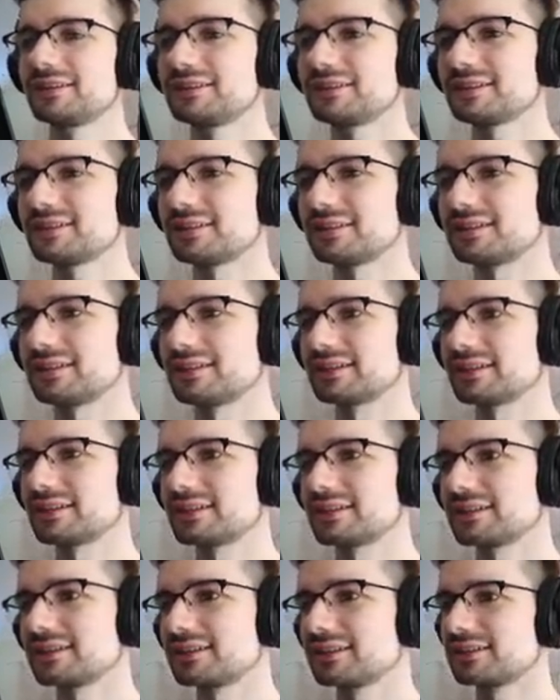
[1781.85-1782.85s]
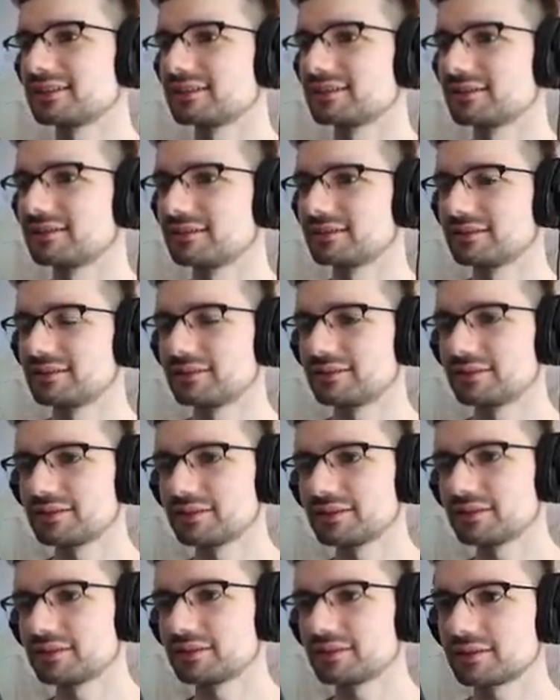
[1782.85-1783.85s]
Oh.
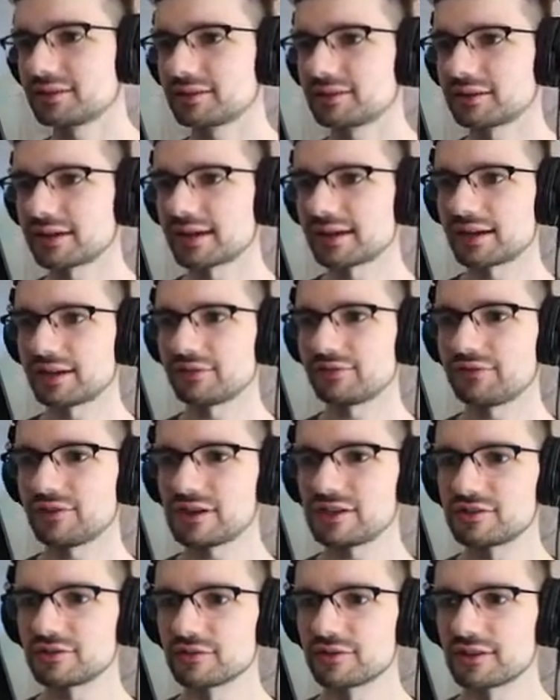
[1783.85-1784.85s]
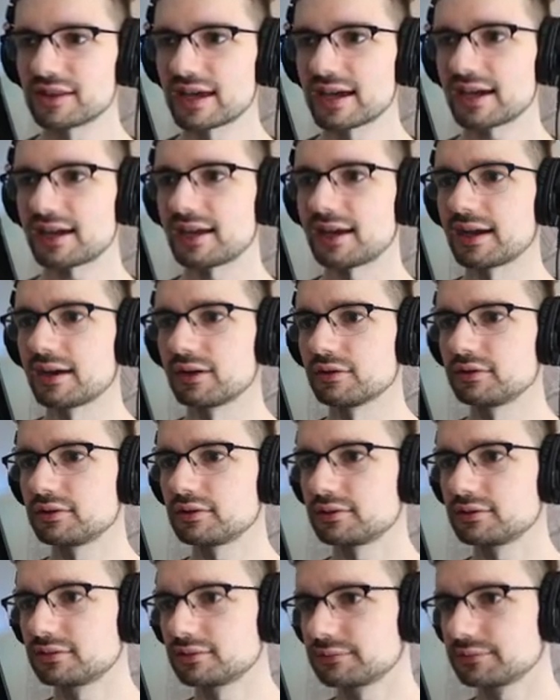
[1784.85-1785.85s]
Glad I figured that out.
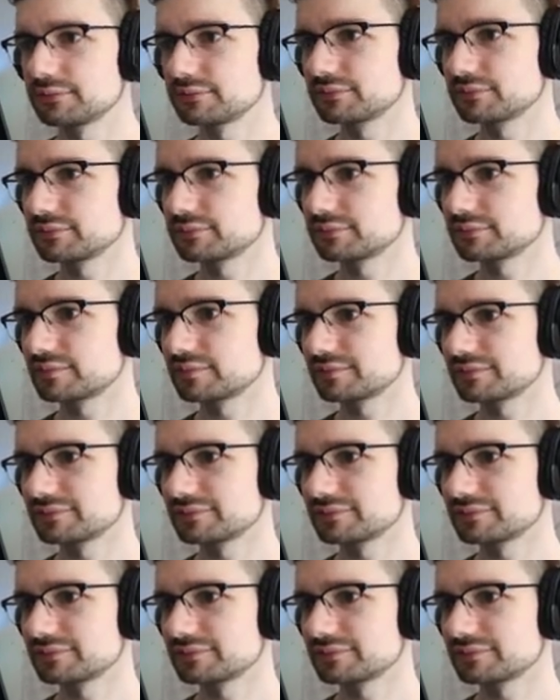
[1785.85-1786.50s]
I should hold.